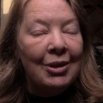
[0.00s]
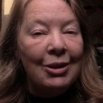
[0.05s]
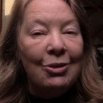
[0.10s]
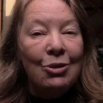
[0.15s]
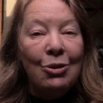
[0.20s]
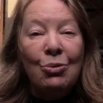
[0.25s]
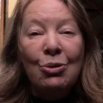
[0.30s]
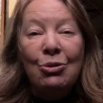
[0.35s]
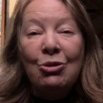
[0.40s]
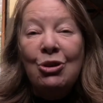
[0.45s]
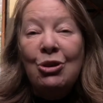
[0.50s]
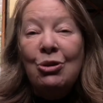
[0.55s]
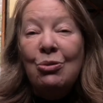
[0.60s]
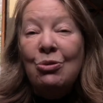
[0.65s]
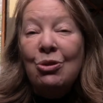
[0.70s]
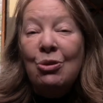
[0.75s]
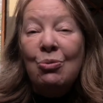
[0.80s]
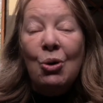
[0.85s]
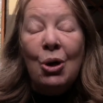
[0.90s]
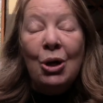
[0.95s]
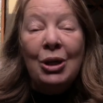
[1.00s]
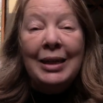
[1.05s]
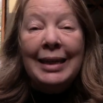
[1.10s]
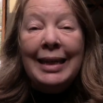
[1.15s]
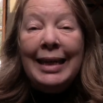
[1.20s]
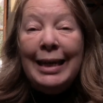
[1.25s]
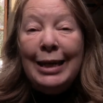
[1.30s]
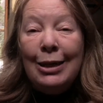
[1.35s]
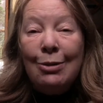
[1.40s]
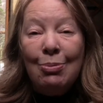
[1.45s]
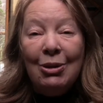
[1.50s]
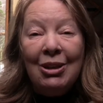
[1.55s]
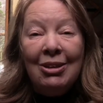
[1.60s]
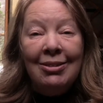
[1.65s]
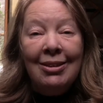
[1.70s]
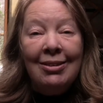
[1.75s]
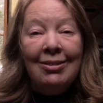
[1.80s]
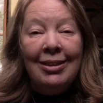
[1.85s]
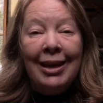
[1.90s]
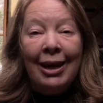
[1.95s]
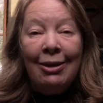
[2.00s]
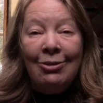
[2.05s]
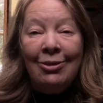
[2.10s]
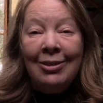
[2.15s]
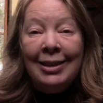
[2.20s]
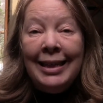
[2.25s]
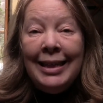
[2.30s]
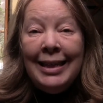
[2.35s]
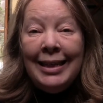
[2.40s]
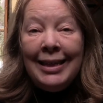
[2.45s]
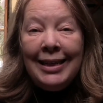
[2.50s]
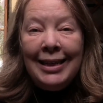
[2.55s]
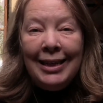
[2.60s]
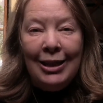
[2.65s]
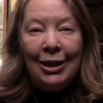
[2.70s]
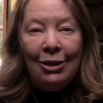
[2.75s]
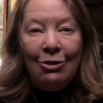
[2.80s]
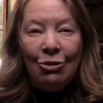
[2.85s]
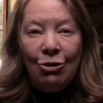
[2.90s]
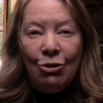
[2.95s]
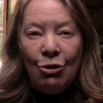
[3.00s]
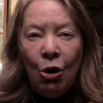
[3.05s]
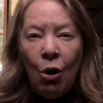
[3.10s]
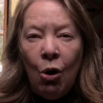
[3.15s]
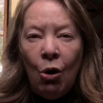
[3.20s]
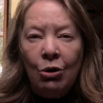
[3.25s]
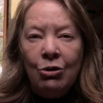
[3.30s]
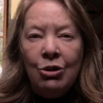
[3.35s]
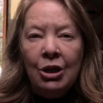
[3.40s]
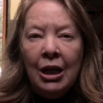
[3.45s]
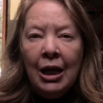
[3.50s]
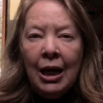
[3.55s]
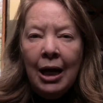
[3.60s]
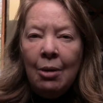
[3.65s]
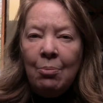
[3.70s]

I don't want to use the word need because it sounds needy and it's not,